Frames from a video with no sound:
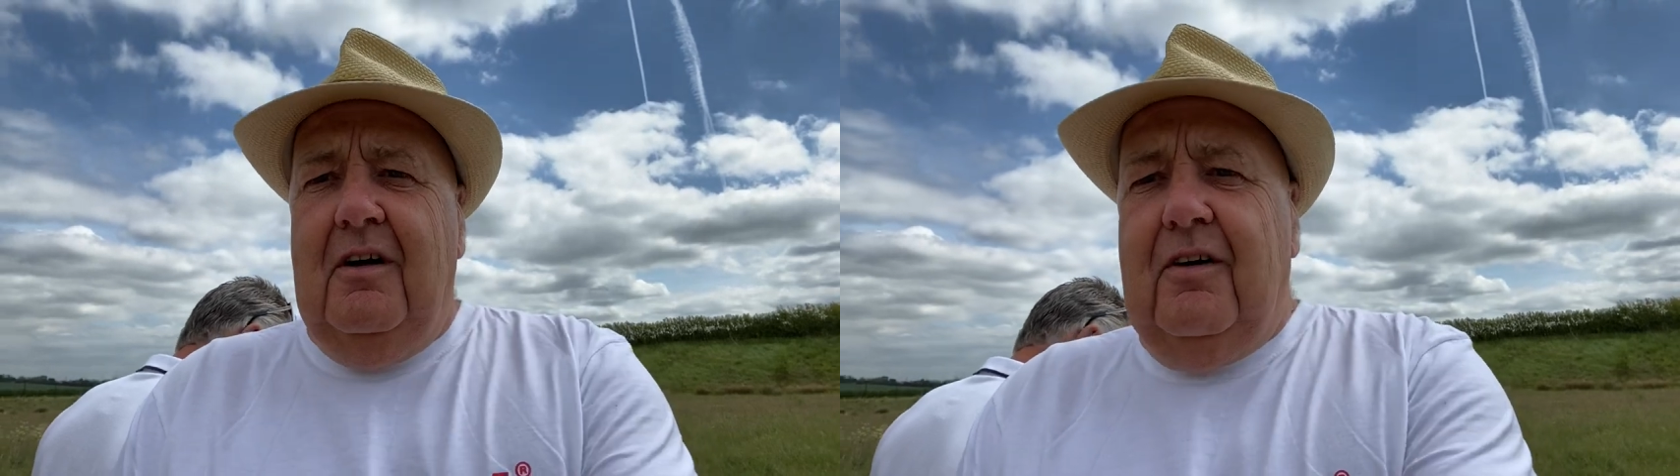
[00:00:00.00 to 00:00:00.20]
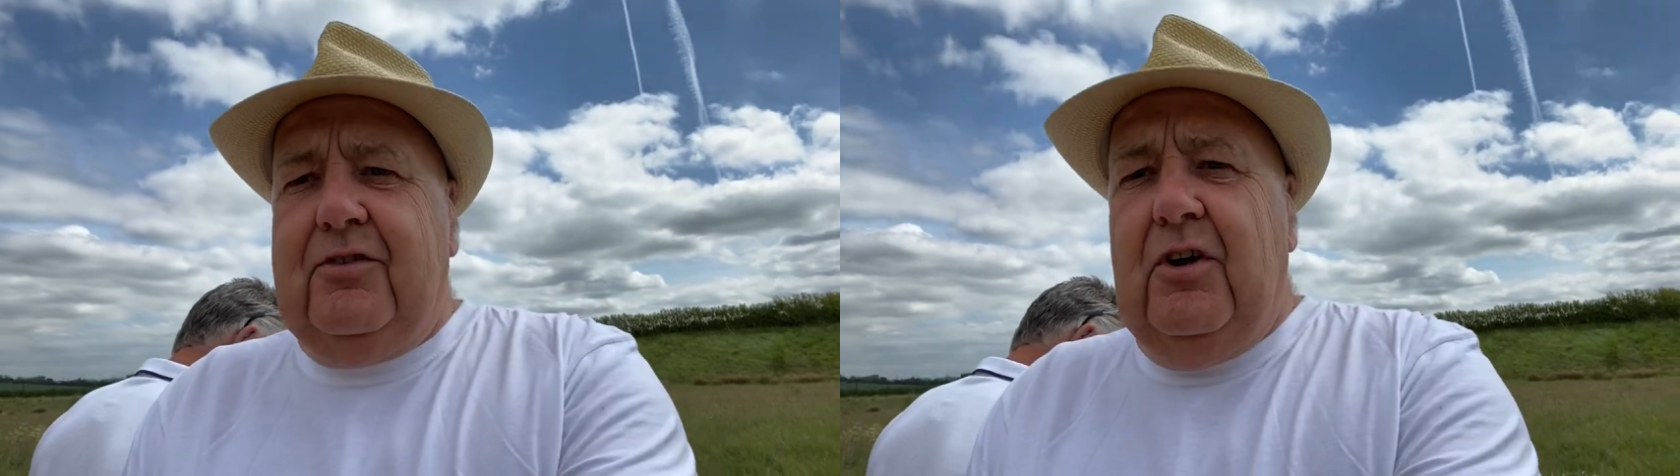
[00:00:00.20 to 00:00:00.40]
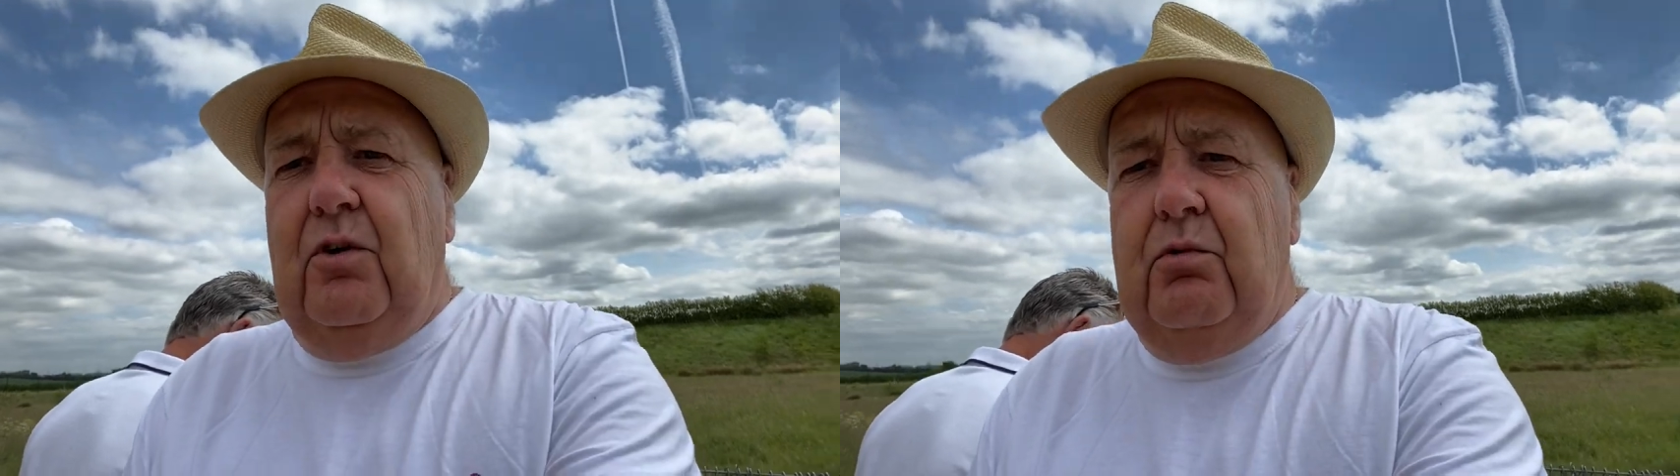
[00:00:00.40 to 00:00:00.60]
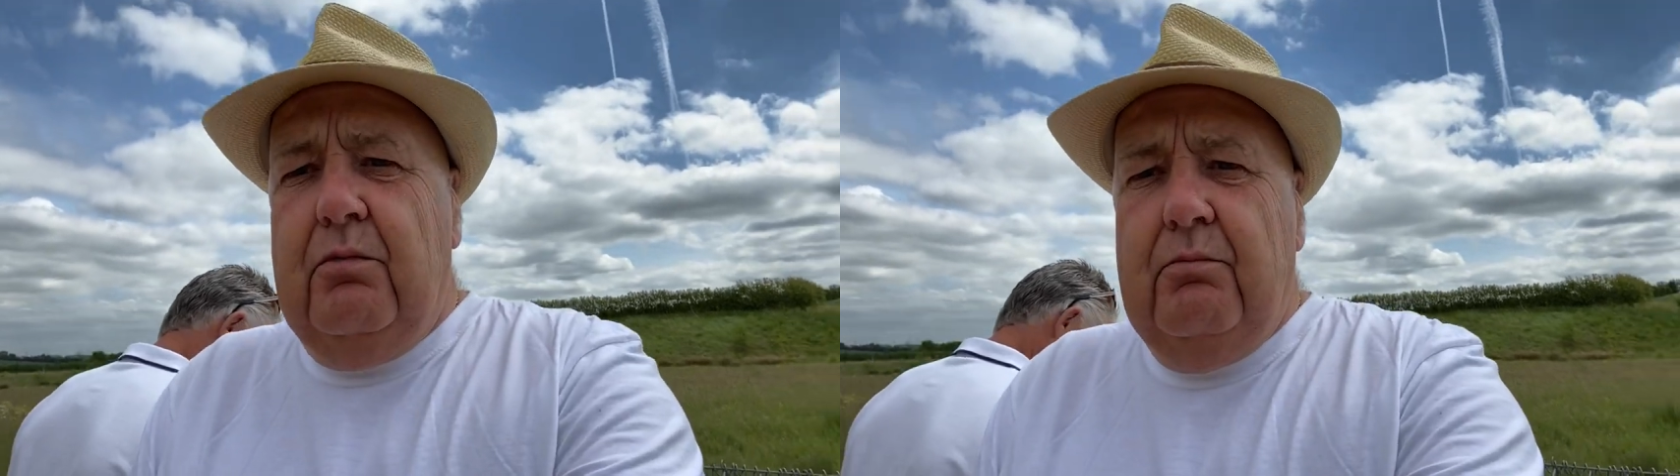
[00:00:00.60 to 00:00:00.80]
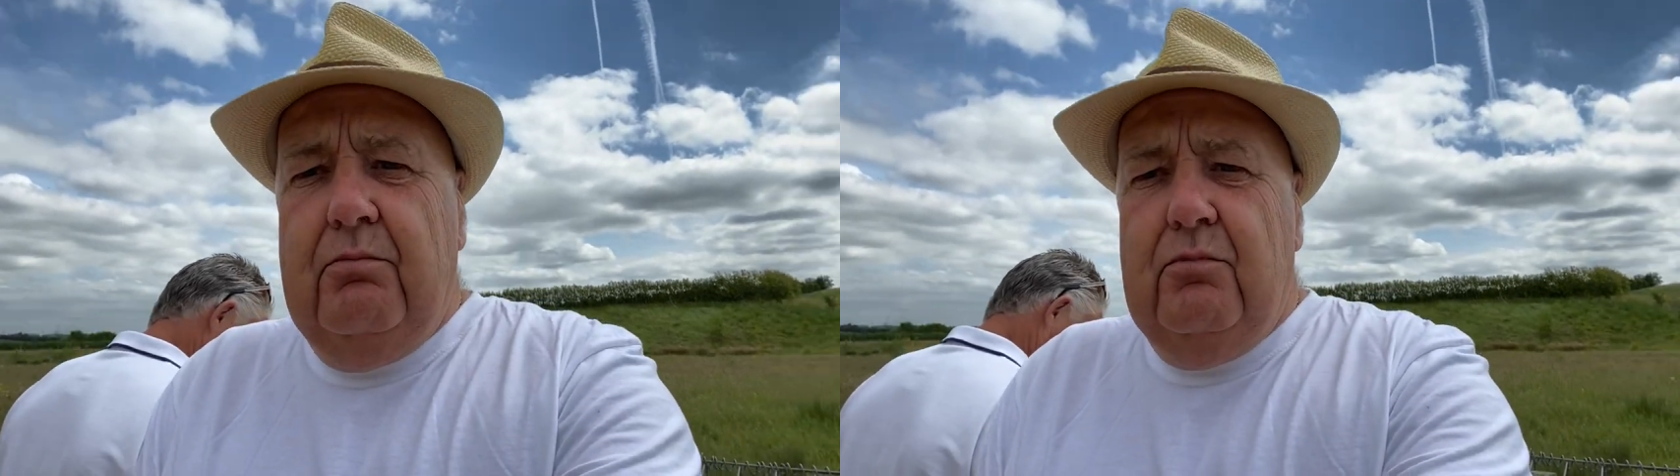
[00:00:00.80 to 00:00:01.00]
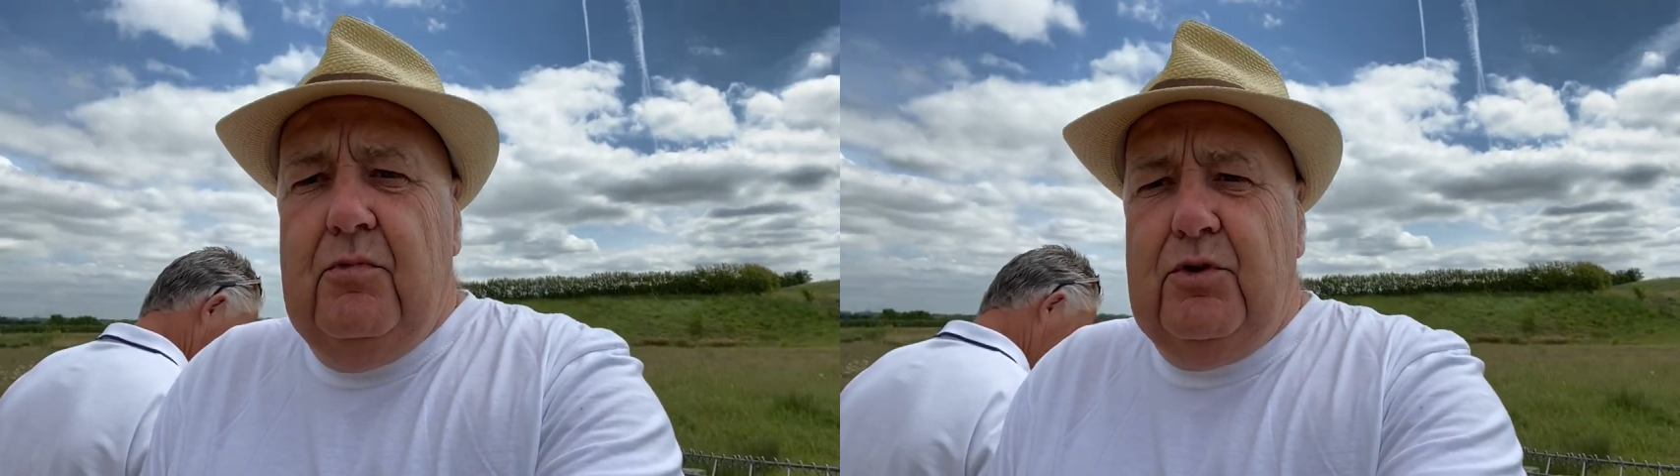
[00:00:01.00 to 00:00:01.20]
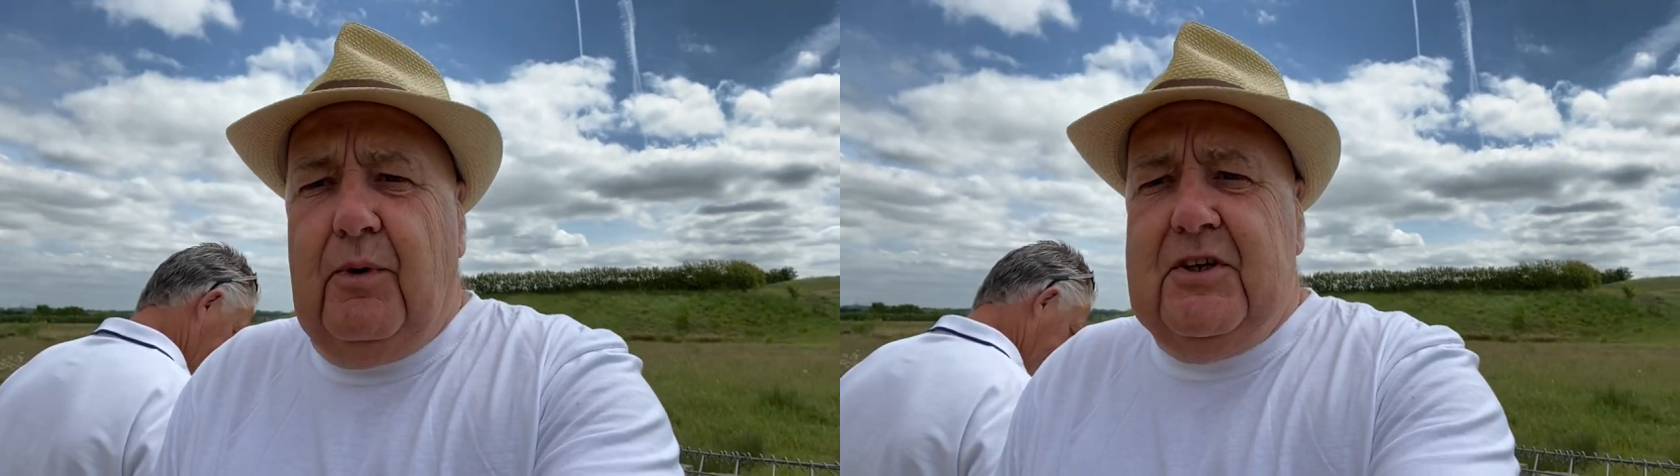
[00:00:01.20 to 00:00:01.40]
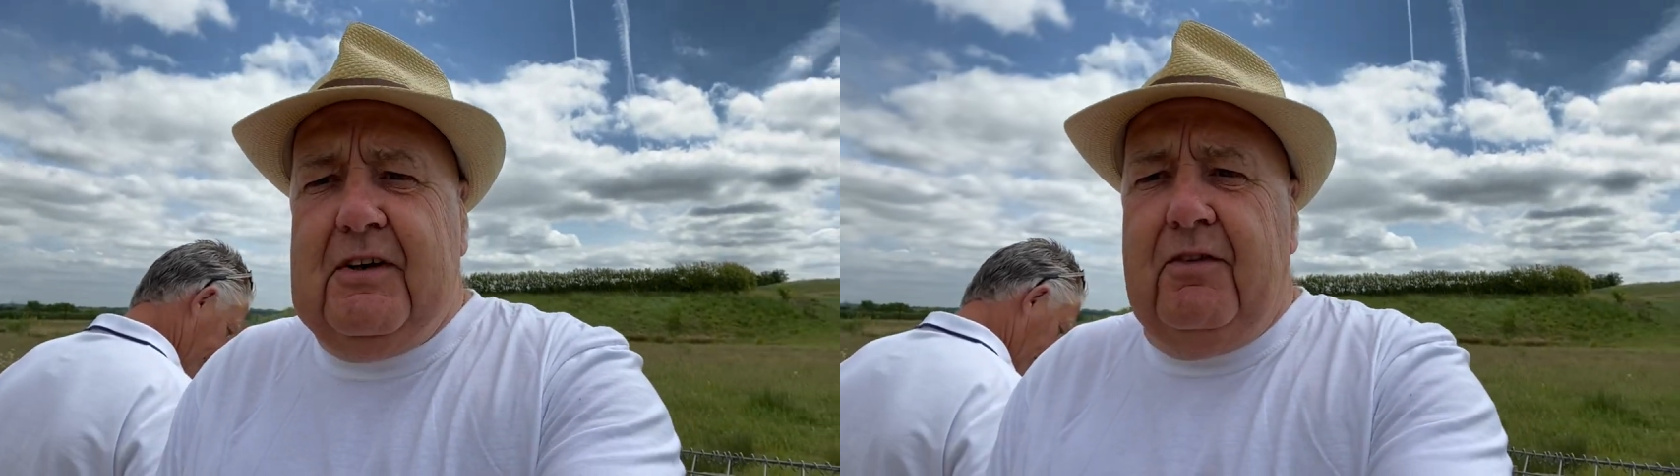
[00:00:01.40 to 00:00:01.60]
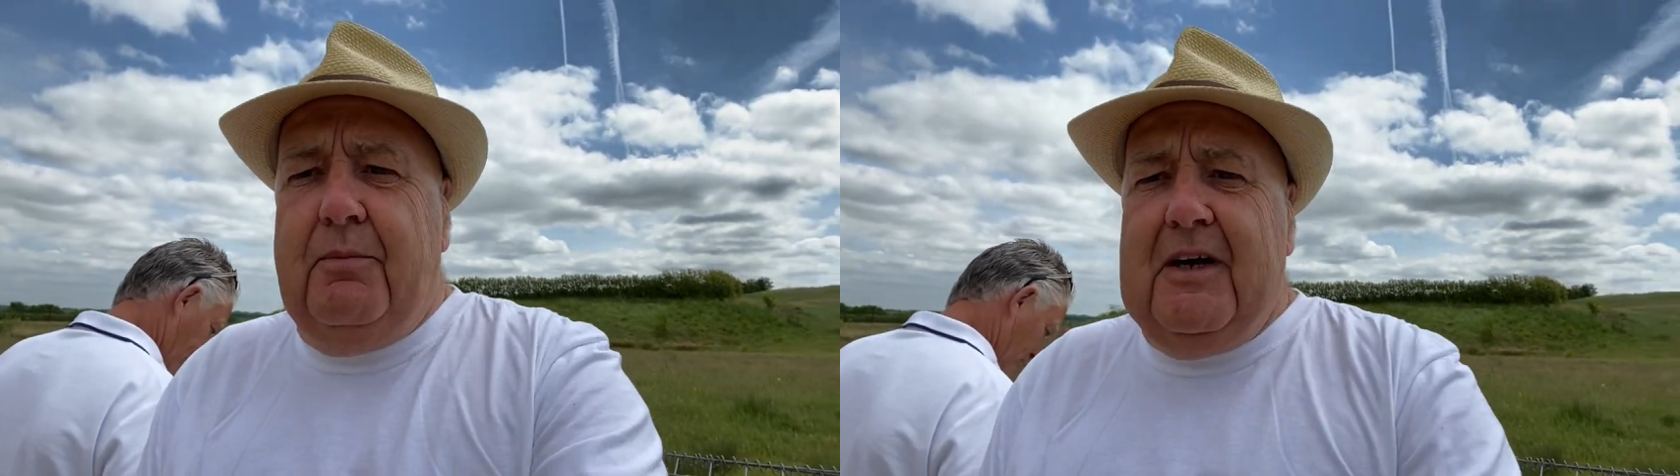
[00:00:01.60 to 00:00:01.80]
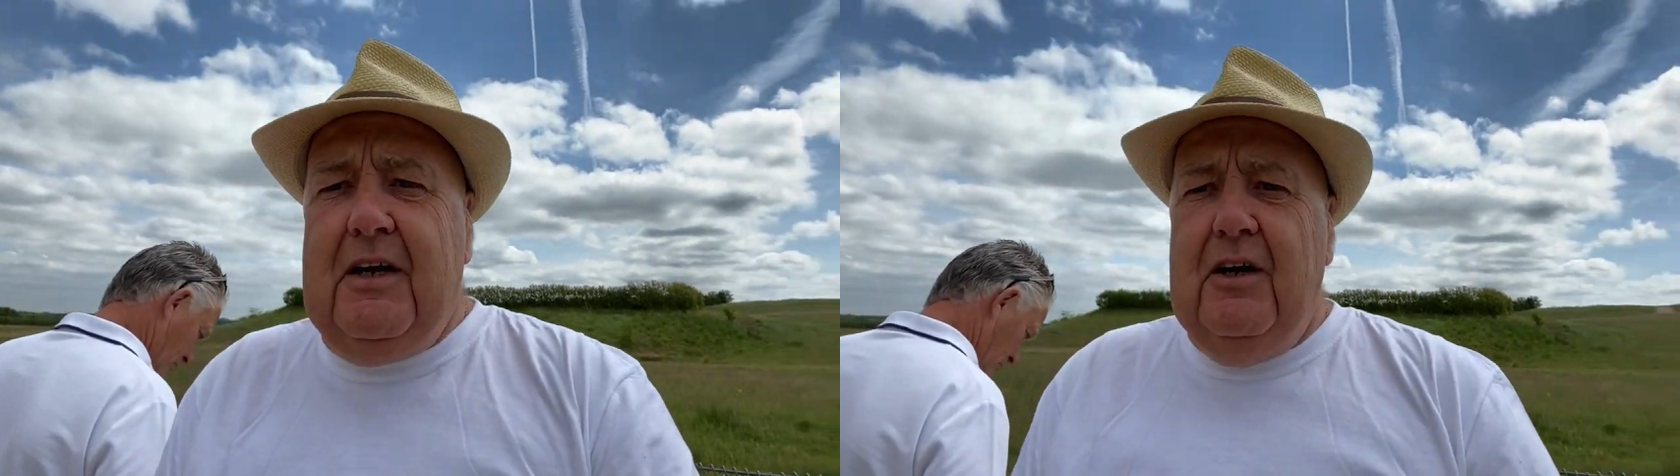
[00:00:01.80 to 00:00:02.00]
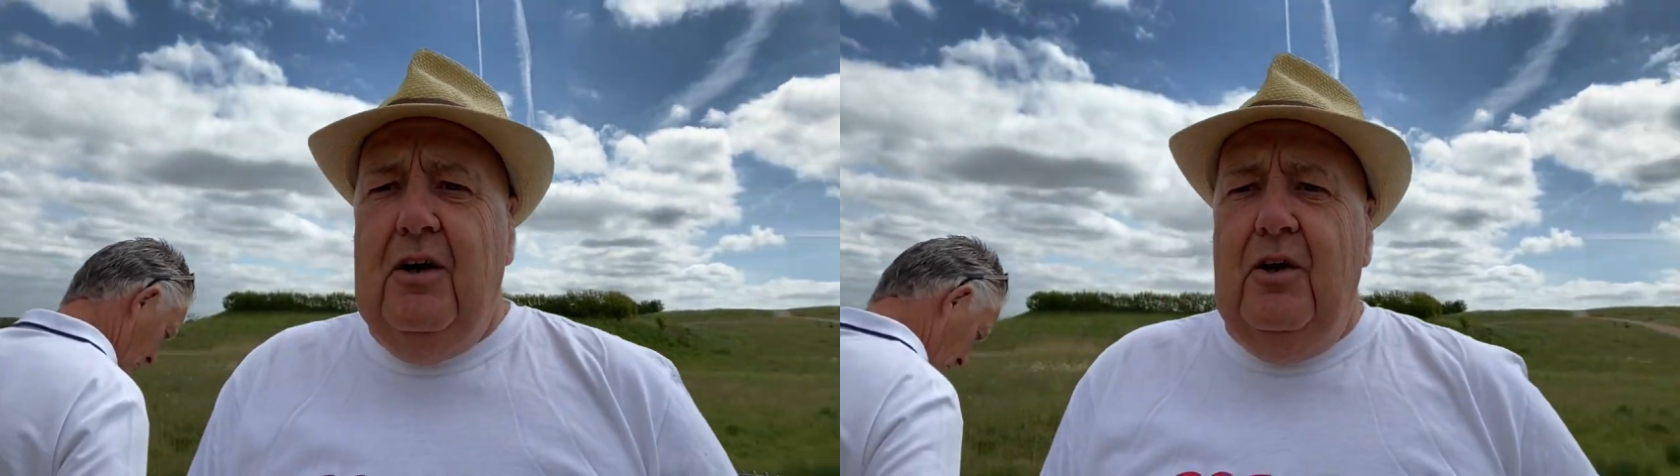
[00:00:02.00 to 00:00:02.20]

afternoon, 27th of May.